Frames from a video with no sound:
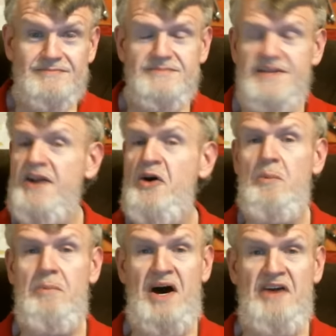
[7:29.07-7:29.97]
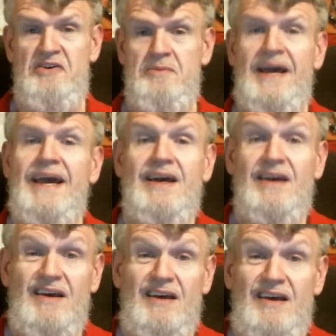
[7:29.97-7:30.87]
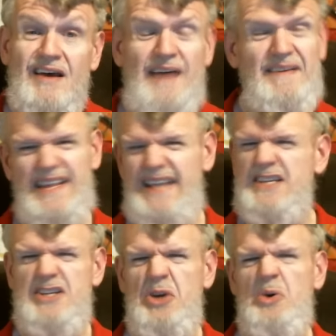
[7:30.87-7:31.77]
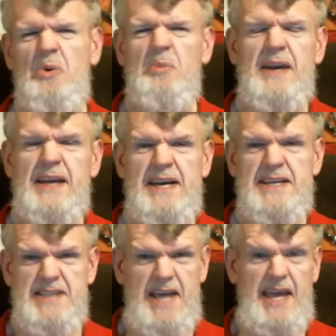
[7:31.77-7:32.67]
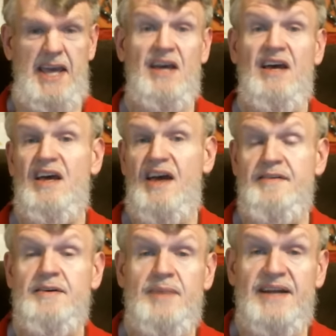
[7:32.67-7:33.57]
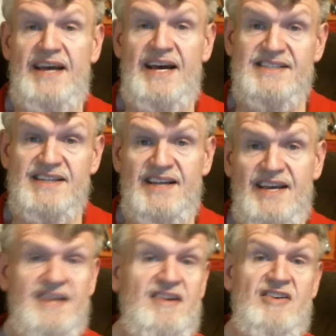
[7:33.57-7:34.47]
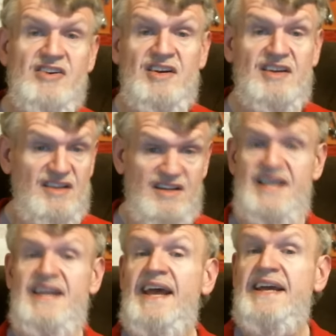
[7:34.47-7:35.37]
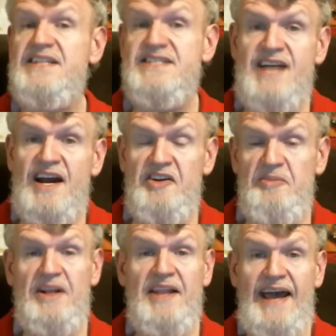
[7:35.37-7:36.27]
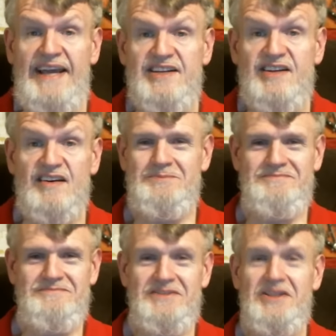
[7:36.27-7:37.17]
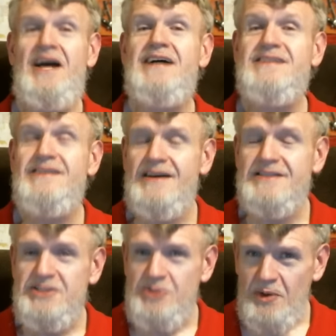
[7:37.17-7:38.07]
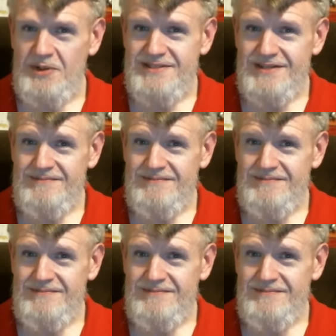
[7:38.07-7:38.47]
They don't bother me. I mean, they do, because hey, everybody has an inner innate desire to be liked. Lots and lots of trolls.